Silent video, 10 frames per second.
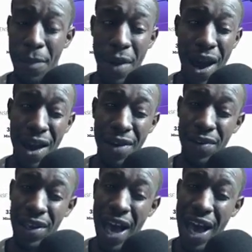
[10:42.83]
out of
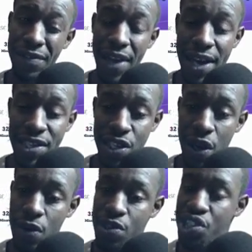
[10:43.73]
a lot of the
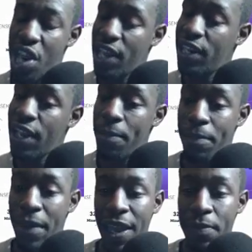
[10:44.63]
ICOs, Chainlink
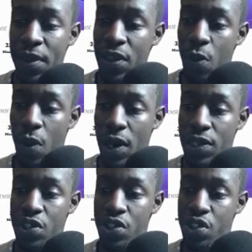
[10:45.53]
may be the
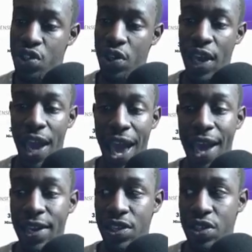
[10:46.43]
one to get
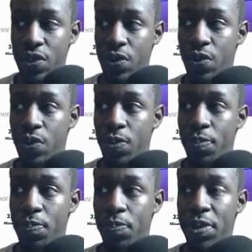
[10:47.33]
added to
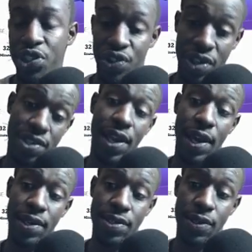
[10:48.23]
Bittrex
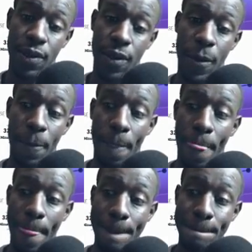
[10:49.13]
next.
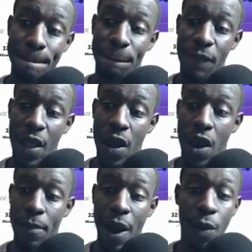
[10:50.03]

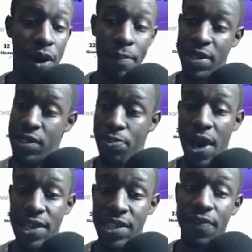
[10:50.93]
I wouldn't be
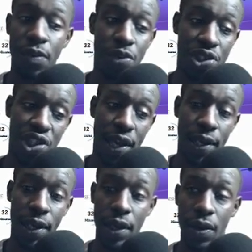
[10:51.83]
surprised if it was
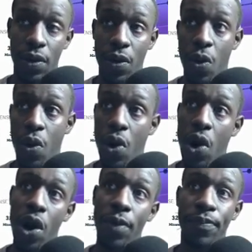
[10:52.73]
Chainlink.
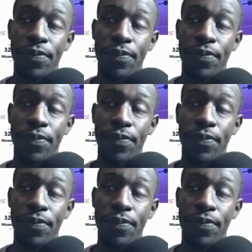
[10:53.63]
Or,